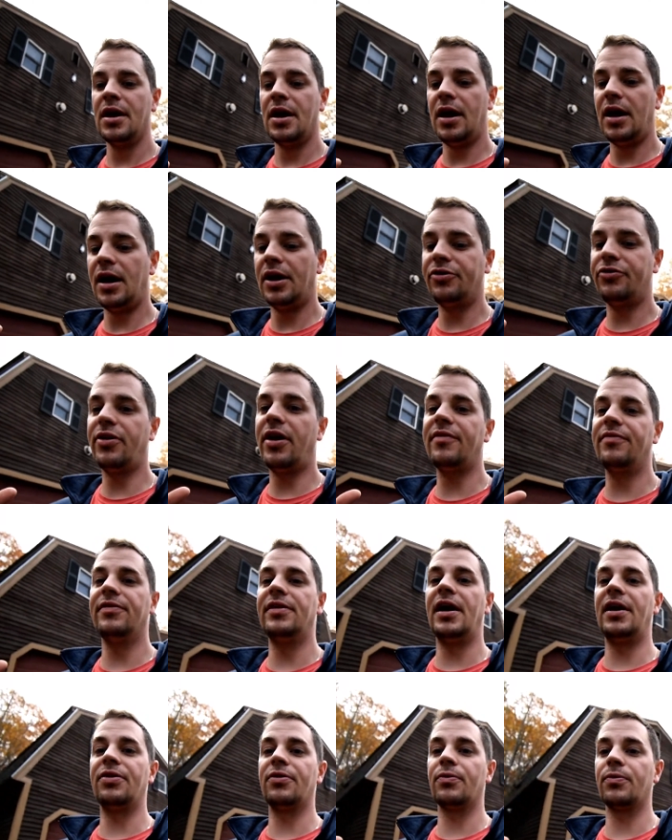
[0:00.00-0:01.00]
uh, driving
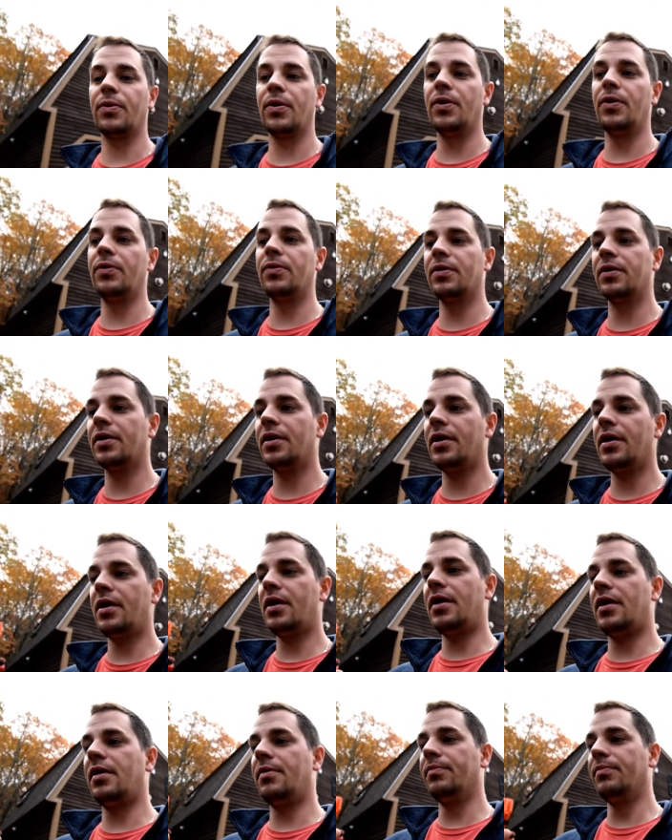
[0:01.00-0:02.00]
down the road
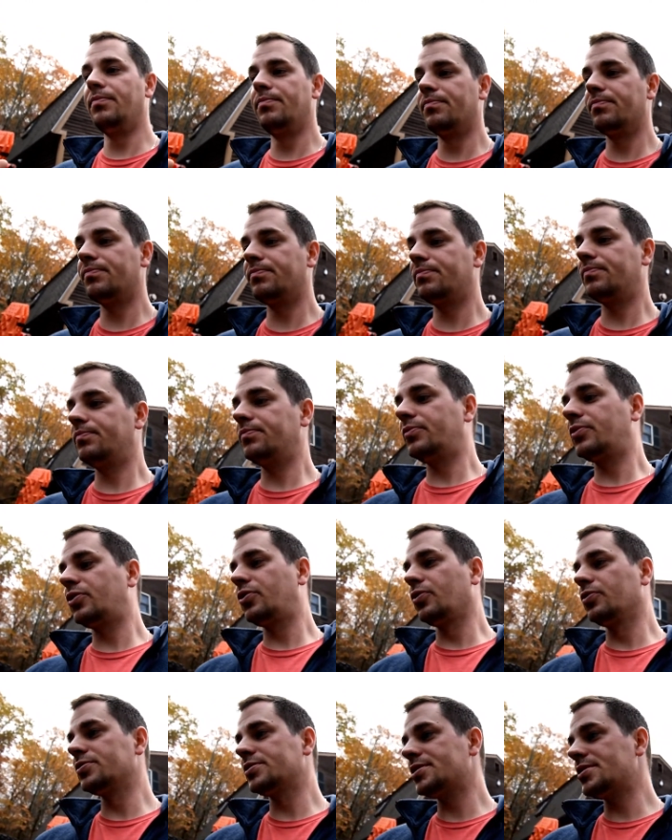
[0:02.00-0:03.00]
um,
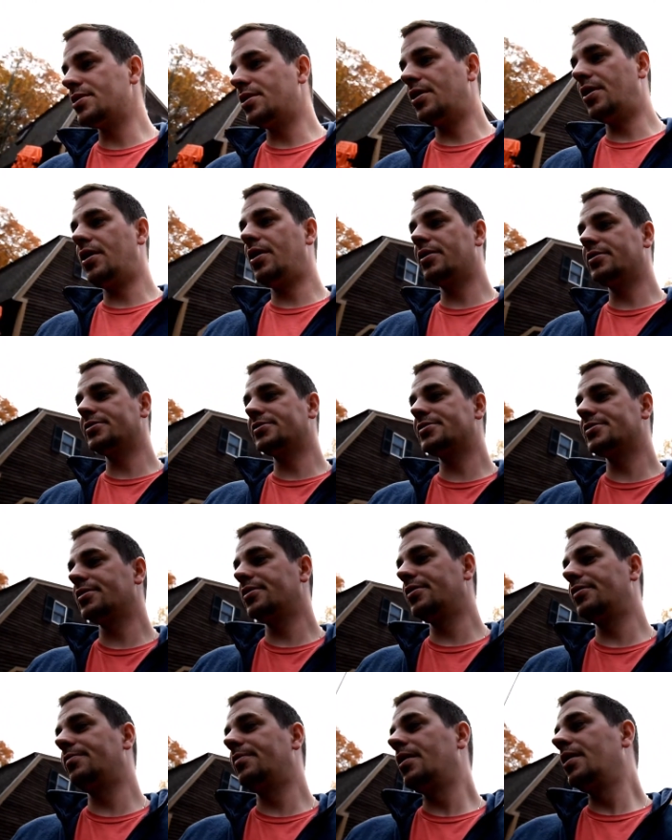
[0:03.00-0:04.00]
cruising on
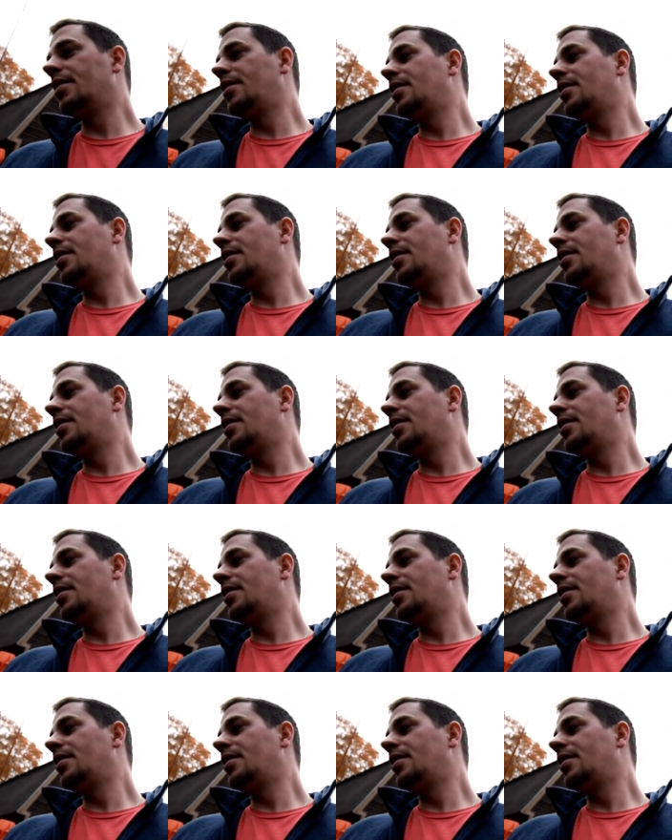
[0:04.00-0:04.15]
some